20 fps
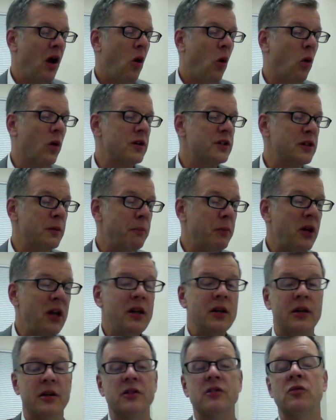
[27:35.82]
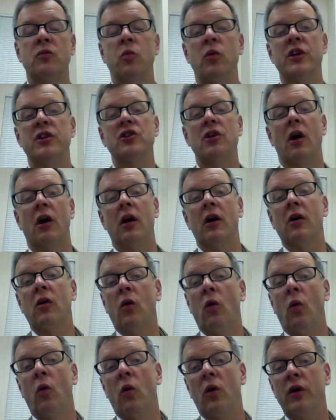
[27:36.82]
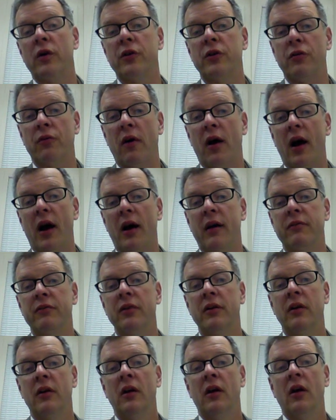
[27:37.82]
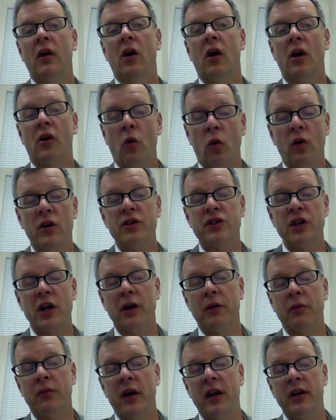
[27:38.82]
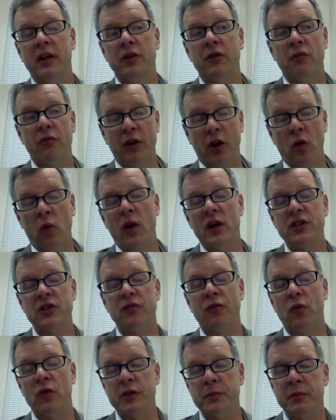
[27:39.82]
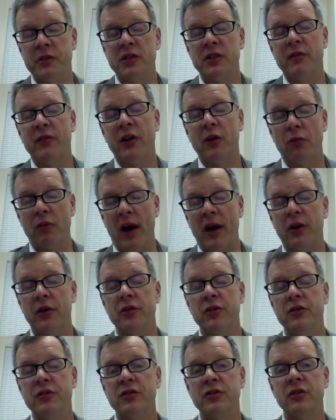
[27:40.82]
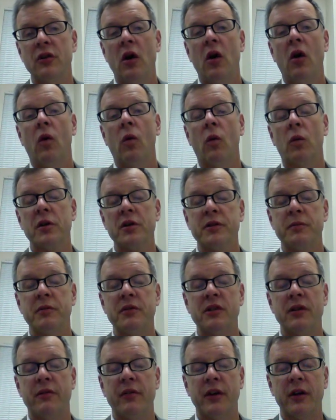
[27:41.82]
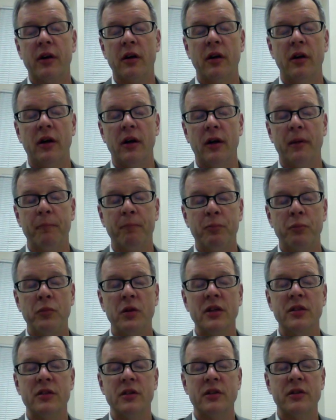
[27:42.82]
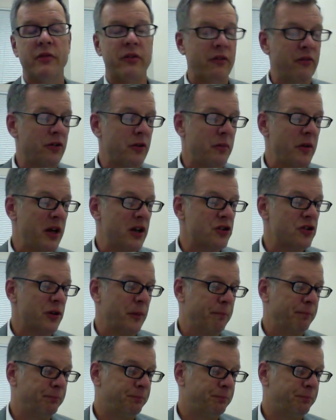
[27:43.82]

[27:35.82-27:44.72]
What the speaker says: Or subpoenas, which are court-generated requests for specific records or specific pieces of information.